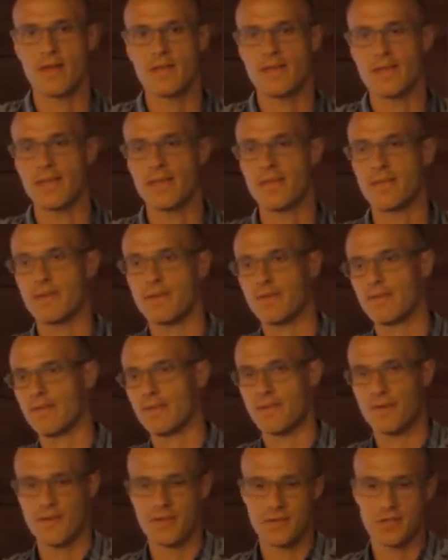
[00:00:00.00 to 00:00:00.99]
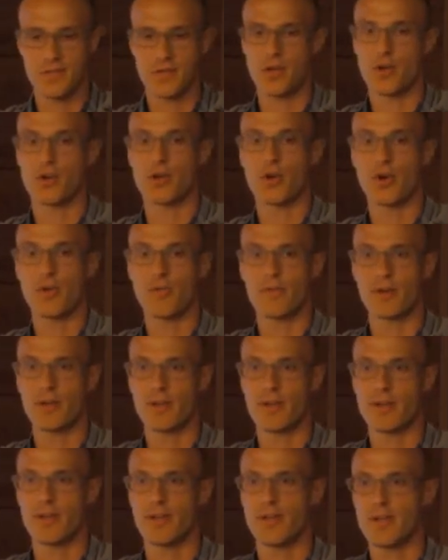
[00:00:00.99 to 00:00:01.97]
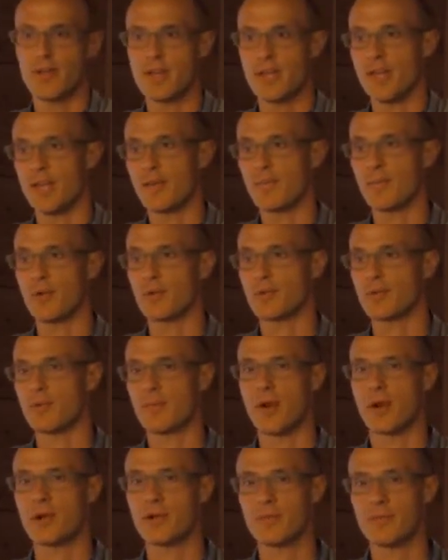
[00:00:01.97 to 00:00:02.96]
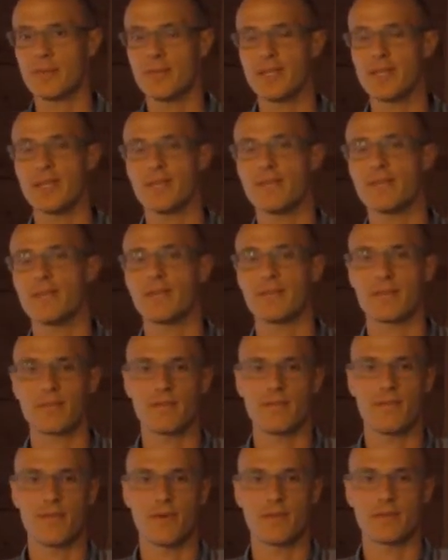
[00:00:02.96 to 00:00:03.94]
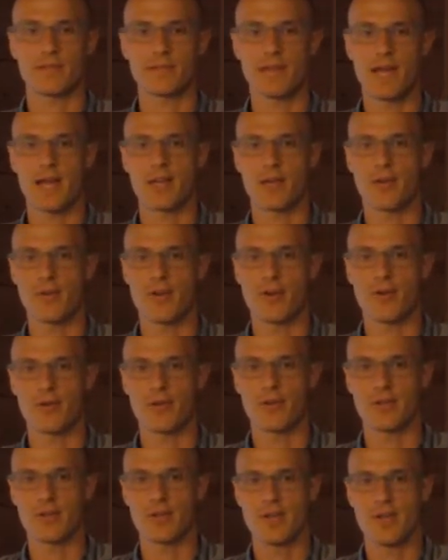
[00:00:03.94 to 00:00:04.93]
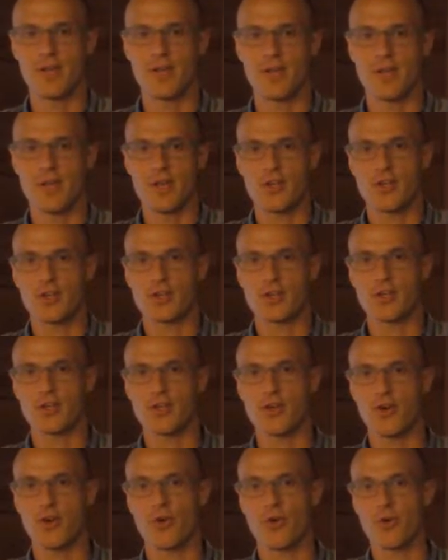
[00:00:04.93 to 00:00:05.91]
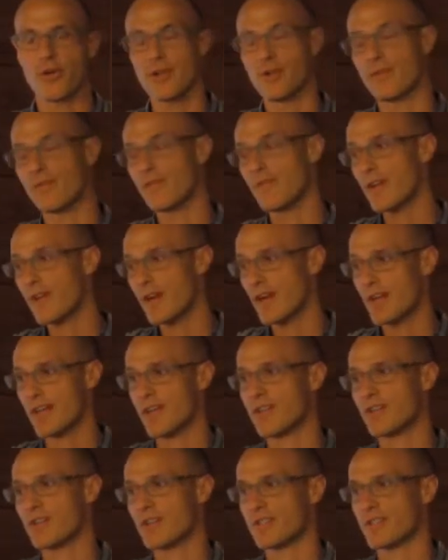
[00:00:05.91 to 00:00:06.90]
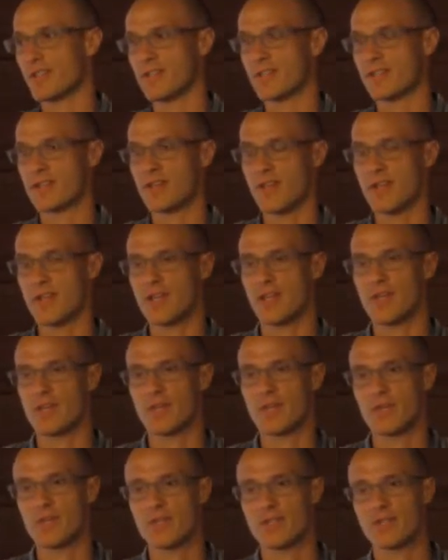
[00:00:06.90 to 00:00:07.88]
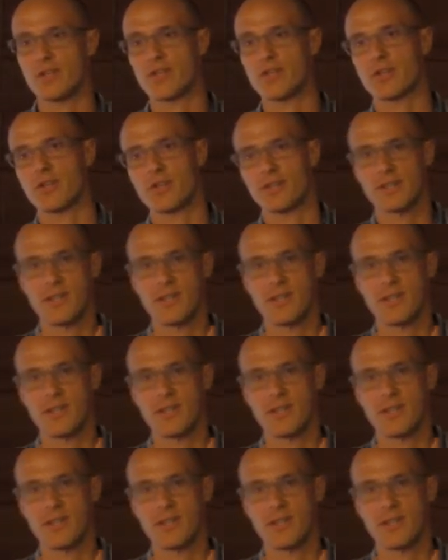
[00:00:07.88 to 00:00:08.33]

even if the phone is turned over, and most remarkably, even if the phone's not your own. So in a very interesting study, researchers